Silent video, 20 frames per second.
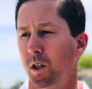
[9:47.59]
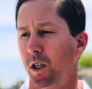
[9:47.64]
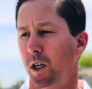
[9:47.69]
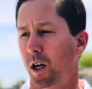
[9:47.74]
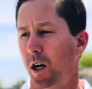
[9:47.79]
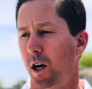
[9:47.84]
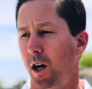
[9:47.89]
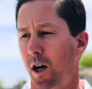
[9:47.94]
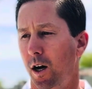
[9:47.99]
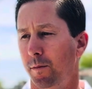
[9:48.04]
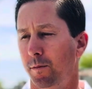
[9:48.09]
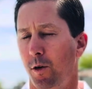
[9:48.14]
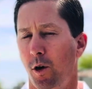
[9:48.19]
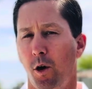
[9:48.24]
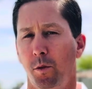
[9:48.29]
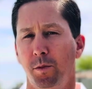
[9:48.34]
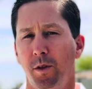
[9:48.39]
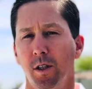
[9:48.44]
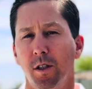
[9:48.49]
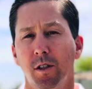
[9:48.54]

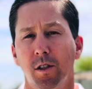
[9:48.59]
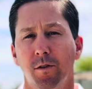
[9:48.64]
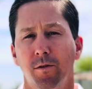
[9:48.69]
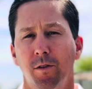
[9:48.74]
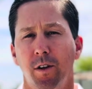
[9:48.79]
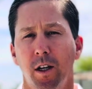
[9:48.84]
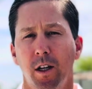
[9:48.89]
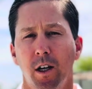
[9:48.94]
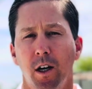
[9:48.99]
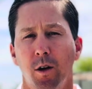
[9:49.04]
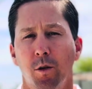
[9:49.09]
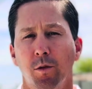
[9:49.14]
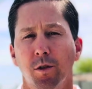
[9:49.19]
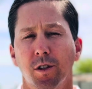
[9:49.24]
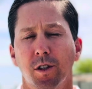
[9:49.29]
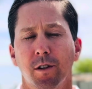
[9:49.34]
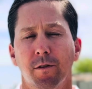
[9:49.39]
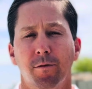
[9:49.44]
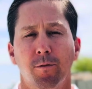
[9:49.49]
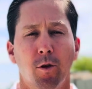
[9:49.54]
Hope this video
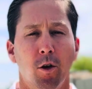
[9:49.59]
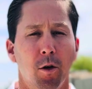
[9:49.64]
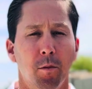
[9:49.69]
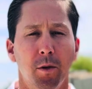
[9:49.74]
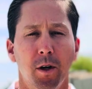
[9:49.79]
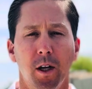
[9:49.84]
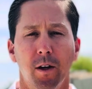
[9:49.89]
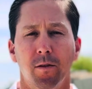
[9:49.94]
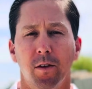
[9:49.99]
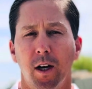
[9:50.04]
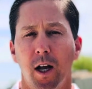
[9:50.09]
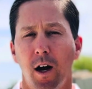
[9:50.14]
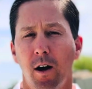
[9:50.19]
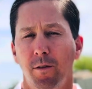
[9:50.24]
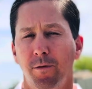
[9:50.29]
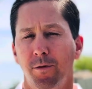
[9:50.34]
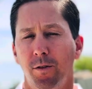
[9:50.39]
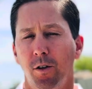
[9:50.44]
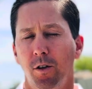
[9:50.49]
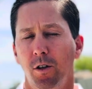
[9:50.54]
was informative and
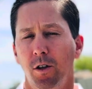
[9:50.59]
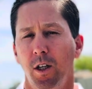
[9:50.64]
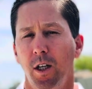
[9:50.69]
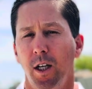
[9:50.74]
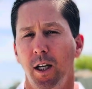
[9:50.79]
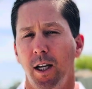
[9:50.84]
helpful.